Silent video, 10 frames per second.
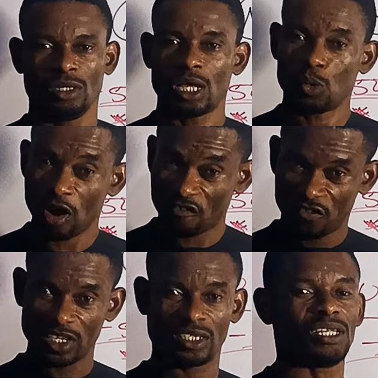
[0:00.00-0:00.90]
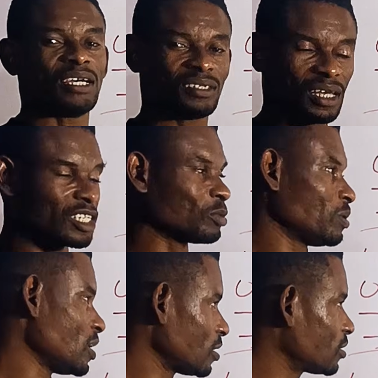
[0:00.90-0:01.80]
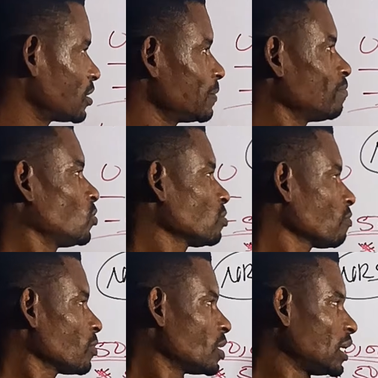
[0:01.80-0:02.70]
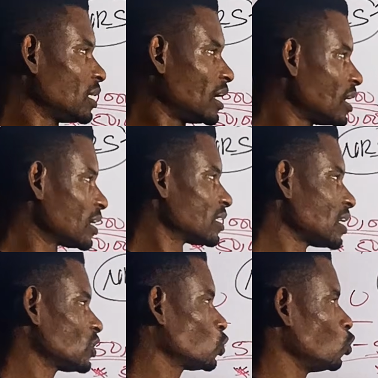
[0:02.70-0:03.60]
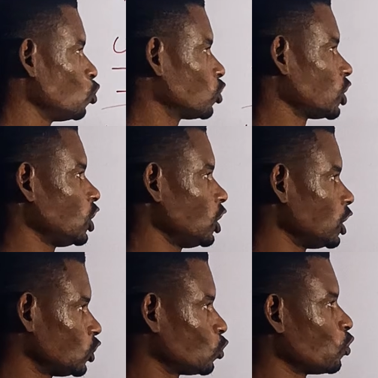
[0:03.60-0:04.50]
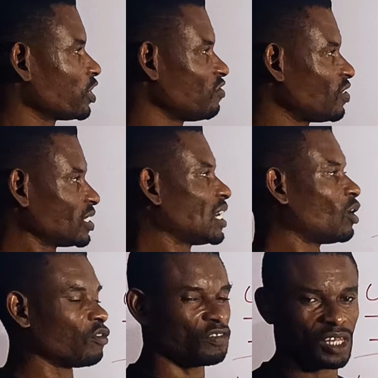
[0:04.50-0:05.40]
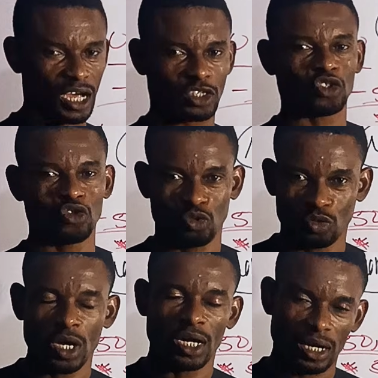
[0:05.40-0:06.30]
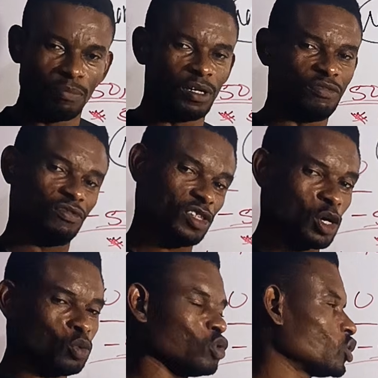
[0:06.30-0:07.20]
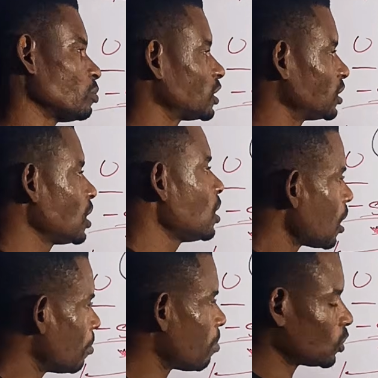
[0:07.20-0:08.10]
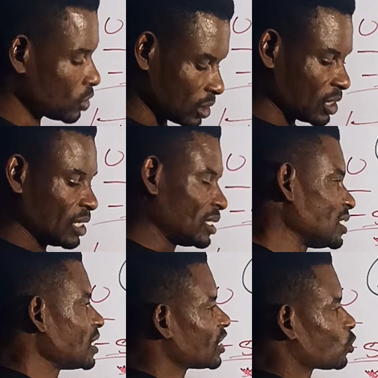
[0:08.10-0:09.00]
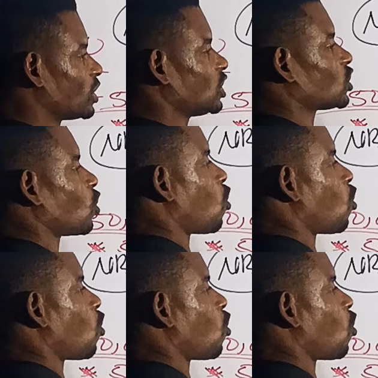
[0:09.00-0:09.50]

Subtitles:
that we are facing as taxpayers that the NRS has to look into reversal of tax due, and I believe they will do something about that. The next one is